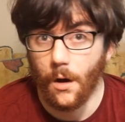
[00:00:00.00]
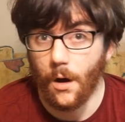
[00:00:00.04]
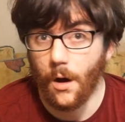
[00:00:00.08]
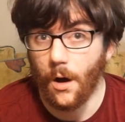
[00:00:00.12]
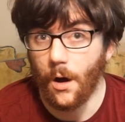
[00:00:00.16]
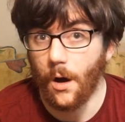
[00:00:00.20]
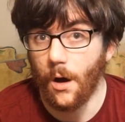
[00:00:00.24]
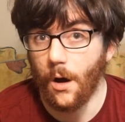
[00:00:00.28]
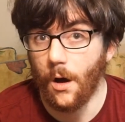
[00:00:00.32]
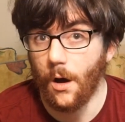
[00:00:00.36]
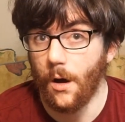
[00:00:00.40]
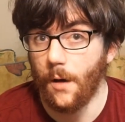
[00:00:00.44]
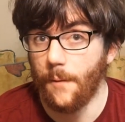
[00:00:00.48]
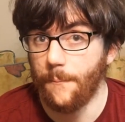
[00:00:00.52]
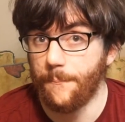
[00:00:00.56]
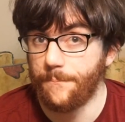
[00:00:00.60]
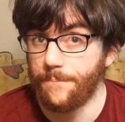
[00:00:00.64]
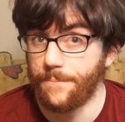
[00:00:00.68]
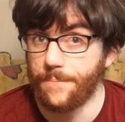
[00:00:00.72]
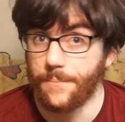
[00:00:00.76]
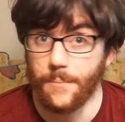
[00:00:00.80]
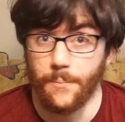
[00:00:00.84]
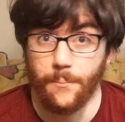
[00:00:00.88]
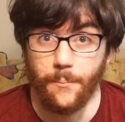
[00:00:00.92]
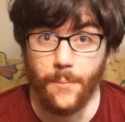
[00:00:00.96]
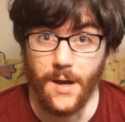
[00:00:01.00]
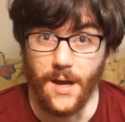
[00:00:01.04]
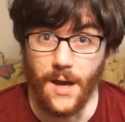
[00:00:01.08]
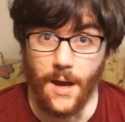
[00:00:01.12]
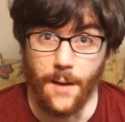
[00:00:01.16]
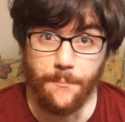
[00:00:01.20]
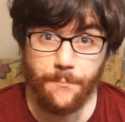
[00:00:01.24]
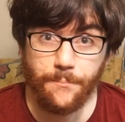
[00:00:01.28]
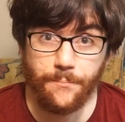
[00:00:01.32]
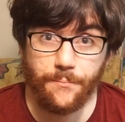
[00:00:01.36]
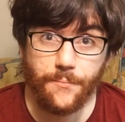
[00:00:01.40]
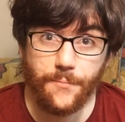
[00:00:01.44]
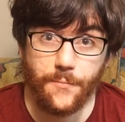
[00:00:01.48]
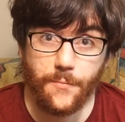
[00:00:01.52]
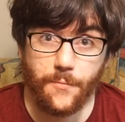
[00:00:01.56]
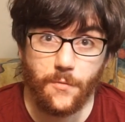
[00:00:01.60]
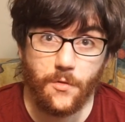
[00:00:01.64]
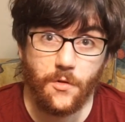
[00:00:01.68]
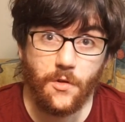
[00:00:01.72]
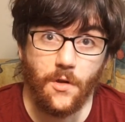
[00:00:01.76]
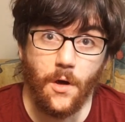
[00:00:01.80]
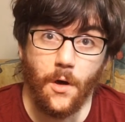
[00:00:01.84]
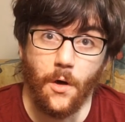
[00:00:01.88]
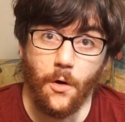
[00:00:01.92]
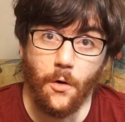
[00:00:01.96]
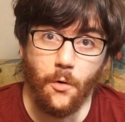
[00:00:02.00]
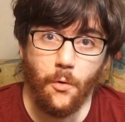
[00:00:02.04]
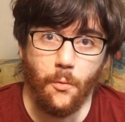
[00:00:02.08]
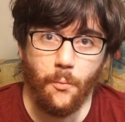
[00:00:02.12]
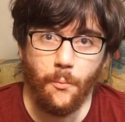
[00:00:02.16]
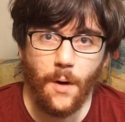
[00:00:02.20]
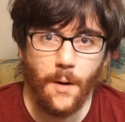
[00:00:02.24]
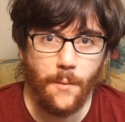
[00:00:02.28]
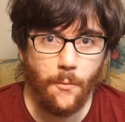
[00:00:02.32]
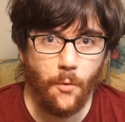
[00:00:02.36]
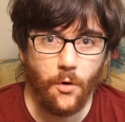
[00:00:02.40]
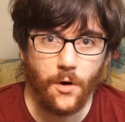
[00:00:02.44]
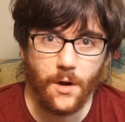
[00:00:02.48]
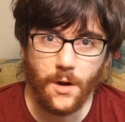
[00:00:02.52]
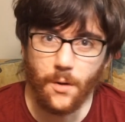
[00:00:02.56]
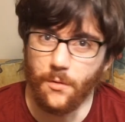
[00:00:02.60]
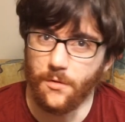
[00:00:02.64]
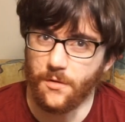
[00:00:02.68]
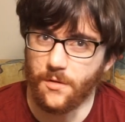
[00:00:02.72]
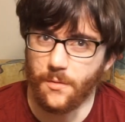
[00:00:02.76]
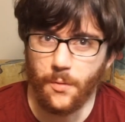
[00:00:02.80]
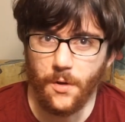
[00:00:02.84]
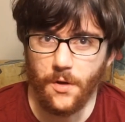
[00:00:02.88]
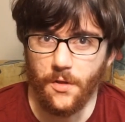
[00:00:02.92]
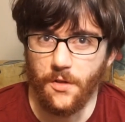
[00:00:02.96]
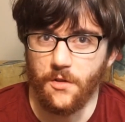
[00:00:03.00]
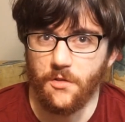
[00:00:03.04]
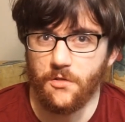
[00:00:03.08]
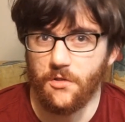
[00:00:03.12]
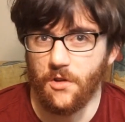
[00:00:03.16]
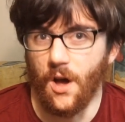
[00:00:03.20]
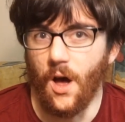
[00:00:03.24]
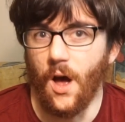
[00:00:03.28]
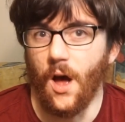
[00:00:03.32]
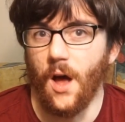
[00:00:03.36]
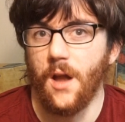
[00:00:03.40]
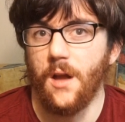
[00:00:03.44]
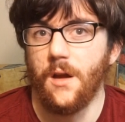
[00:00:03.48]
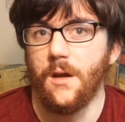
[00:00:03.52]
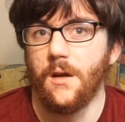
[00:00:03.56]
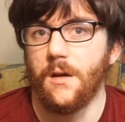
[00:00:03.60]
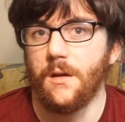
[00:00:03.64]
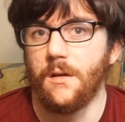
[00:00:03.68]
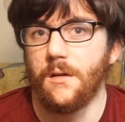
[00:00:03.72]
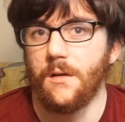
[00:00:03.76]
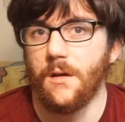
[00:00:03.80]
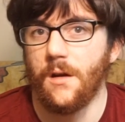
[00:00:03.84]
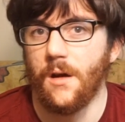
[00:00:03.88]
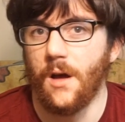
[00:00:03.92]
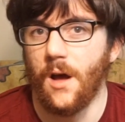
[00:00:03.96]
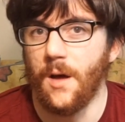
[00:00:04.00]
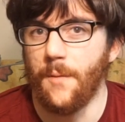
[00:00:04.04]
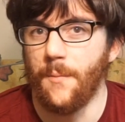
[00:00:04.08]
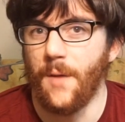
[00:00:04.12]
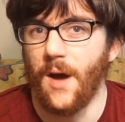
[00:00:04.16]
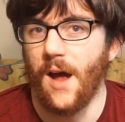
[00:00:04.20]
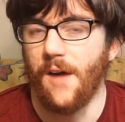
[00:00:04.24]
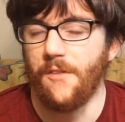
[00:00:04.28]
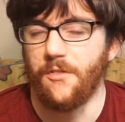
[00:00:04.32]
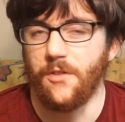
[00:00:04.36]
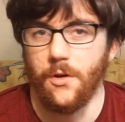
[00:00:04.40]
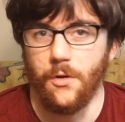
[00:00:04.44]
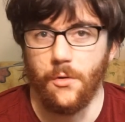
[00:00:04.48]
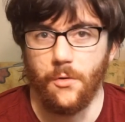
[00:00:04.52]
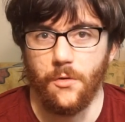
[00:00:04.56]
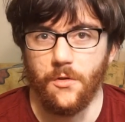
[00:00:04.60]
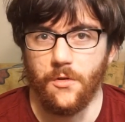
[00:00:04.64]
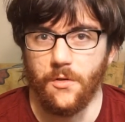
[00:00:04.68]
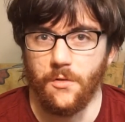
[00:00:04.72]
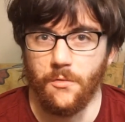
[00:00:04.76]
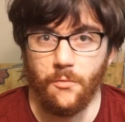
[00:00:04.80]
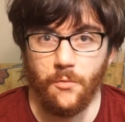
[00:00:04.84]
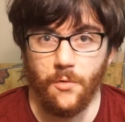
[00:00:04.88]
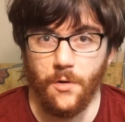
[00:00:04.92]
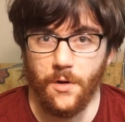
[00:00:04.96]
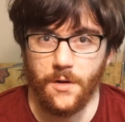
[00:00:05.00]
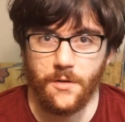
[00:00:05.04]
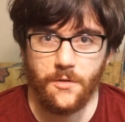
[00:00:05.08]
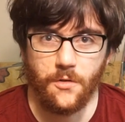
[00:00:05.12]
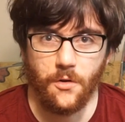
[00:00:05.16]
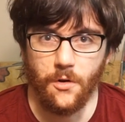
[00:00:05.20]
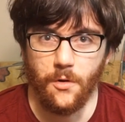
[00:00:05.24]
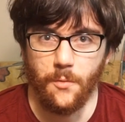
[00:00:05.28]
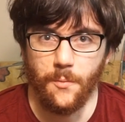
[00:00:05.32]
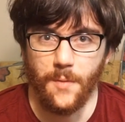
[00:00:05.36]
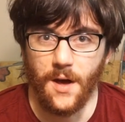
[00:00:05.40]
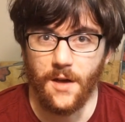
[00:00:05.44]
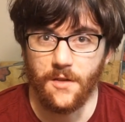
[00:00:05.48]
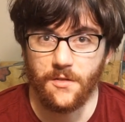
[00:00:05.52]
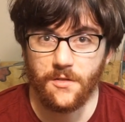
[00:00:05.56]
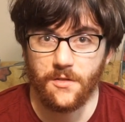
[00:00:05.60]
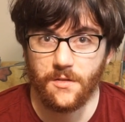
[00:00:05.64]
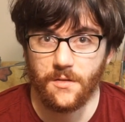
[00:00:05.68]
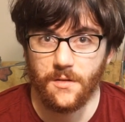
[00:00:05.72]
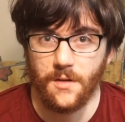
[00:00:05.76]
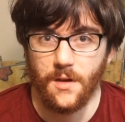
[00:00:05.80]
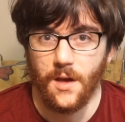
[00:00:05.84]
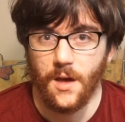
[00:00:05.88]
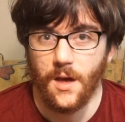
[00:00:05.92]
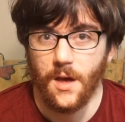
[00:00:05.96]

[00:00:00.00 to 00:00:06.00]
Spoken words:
But yeah, so my morning was completely shot. My afternoon was a total mess.